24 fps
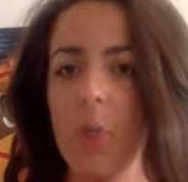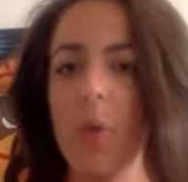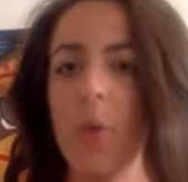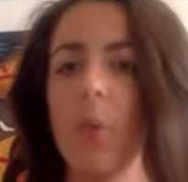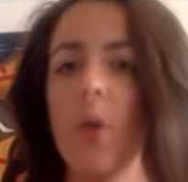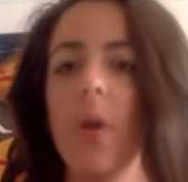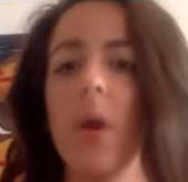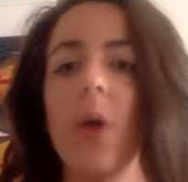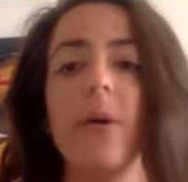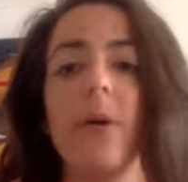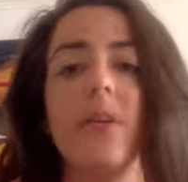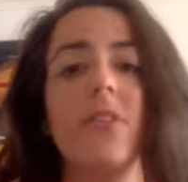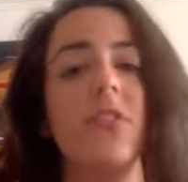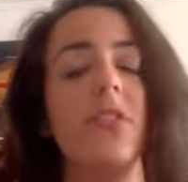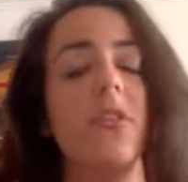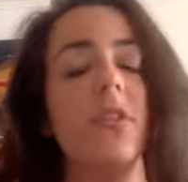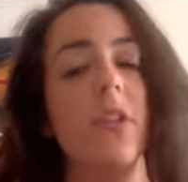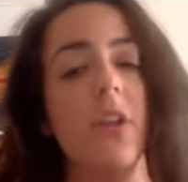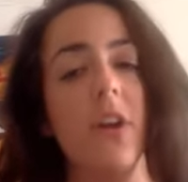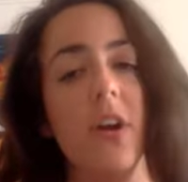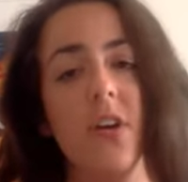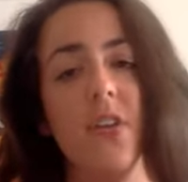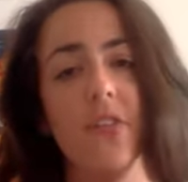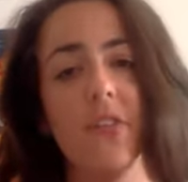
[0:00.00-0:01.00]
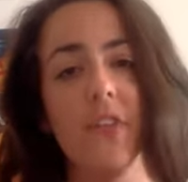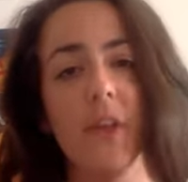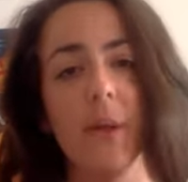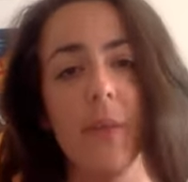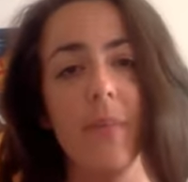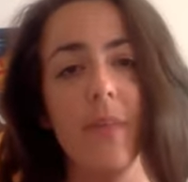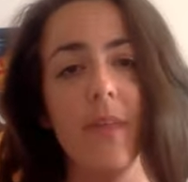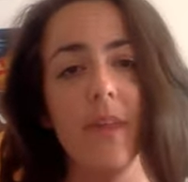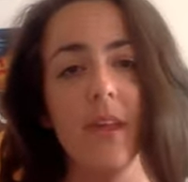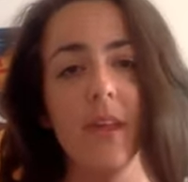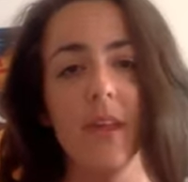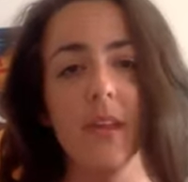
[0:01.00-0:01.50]
we're going to learn
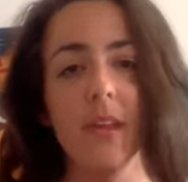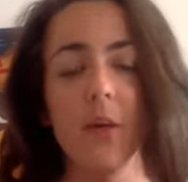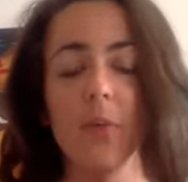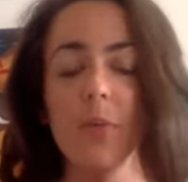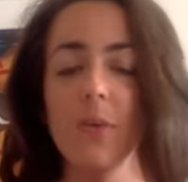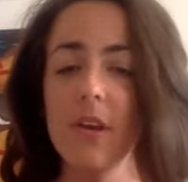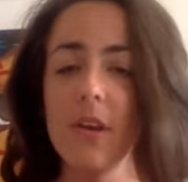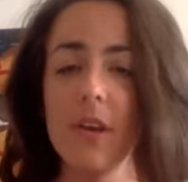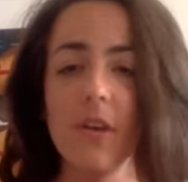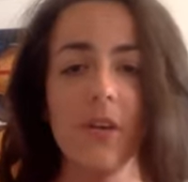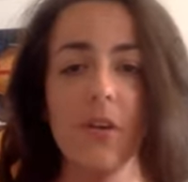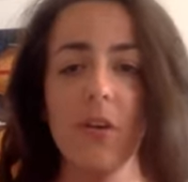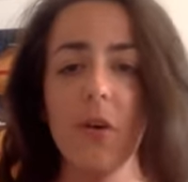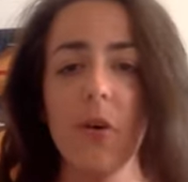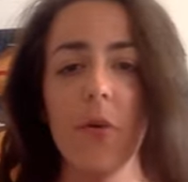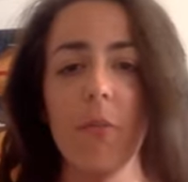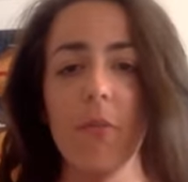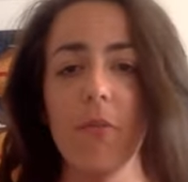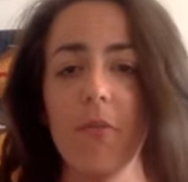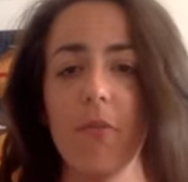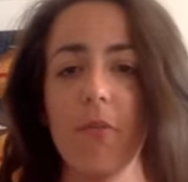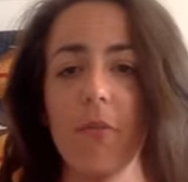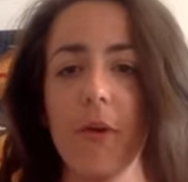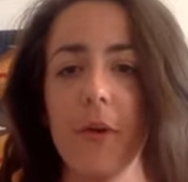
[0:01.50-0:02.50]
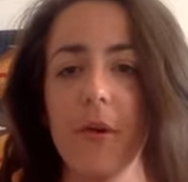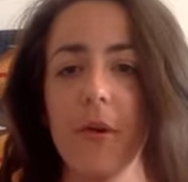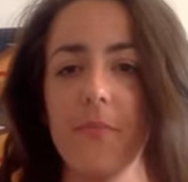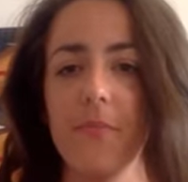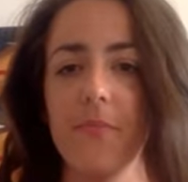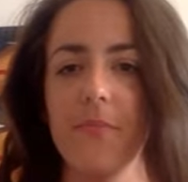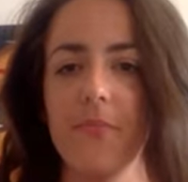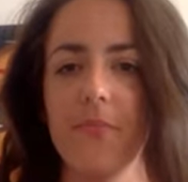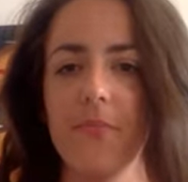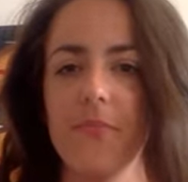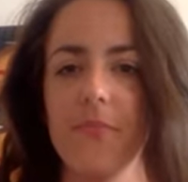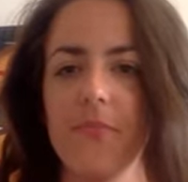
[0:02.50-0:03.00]
something that we didn't know before?
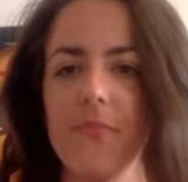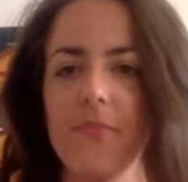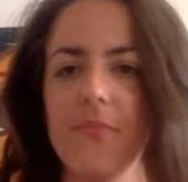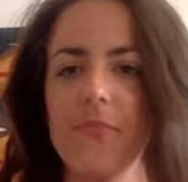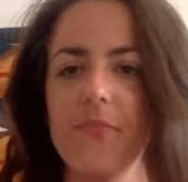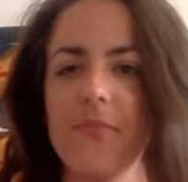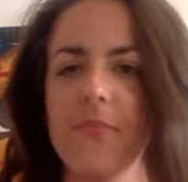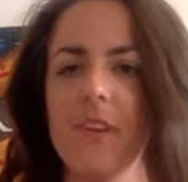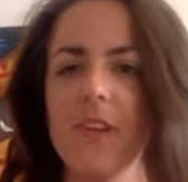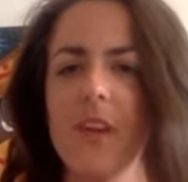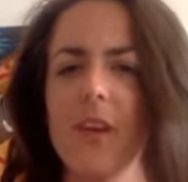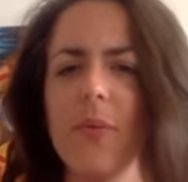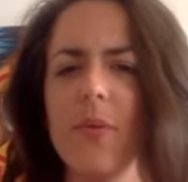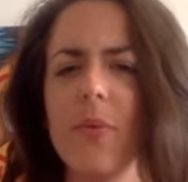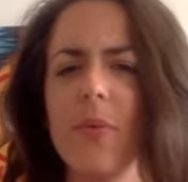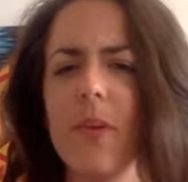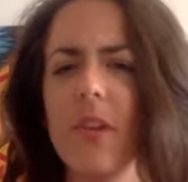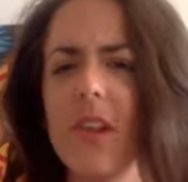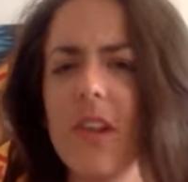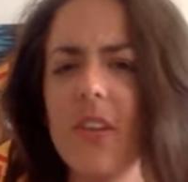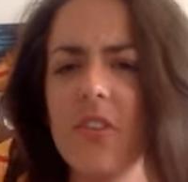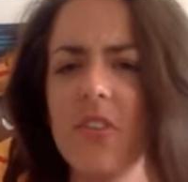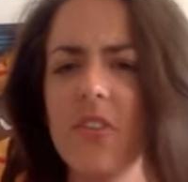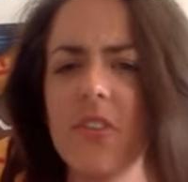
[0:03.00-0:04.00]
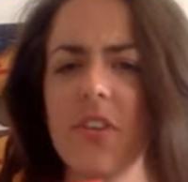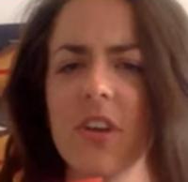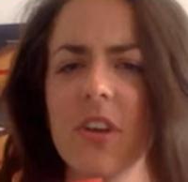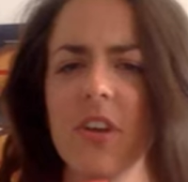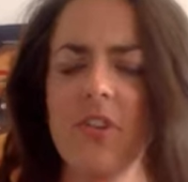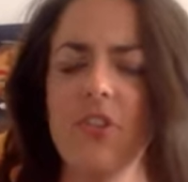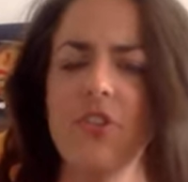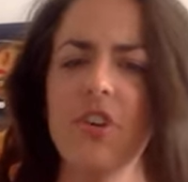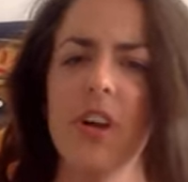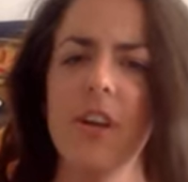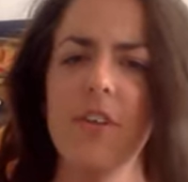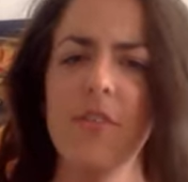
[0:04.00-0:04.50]
Well, let's look and
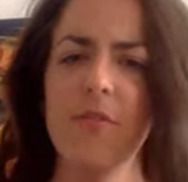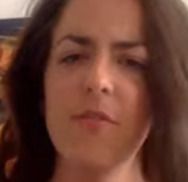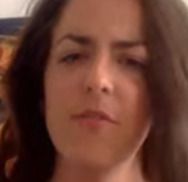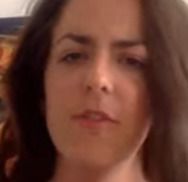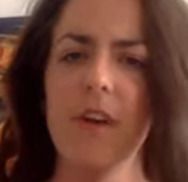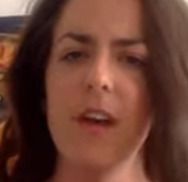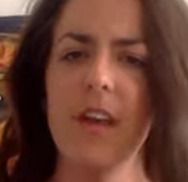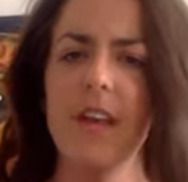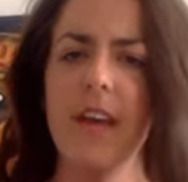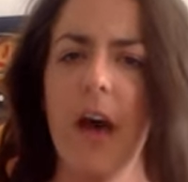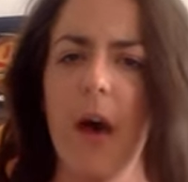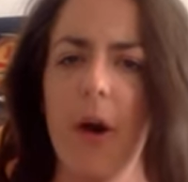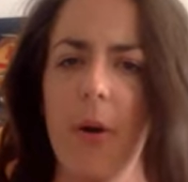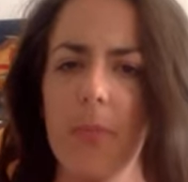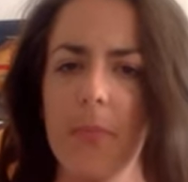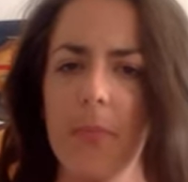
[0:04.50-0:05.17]
try to find out.